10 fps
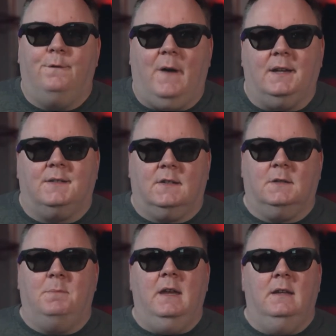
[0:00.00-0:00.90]
fast
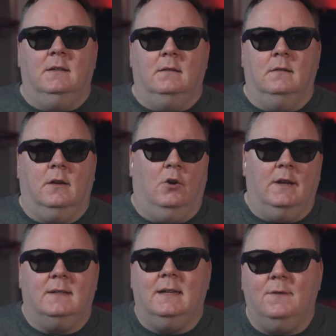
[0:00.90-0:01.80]
speed and
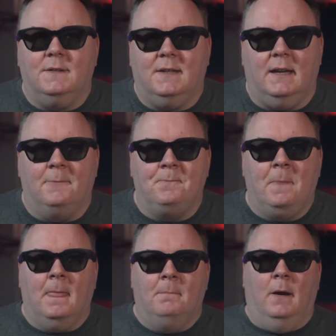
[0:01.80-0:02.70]
connectivity
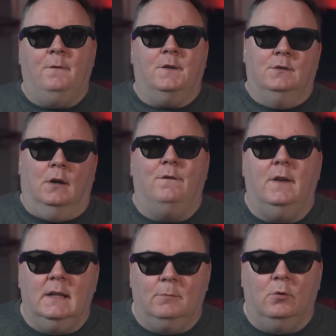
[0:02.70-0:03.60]
but if it's not
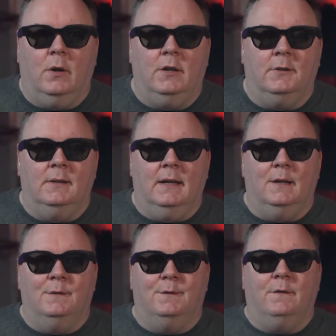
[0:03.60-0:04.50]
available where you
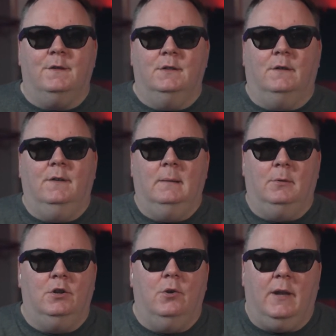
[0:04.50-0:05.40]
live, if it's not available
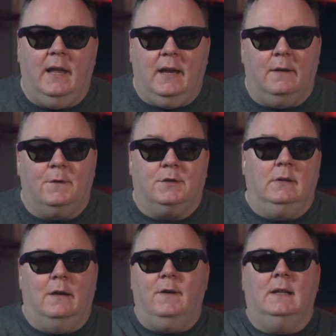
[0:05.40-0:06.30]
in your area, if it's
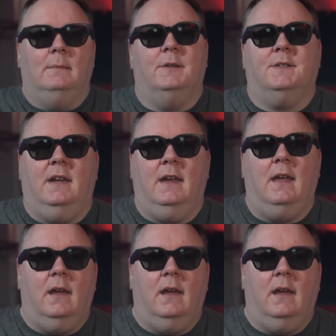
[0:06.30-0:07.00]
only available, say,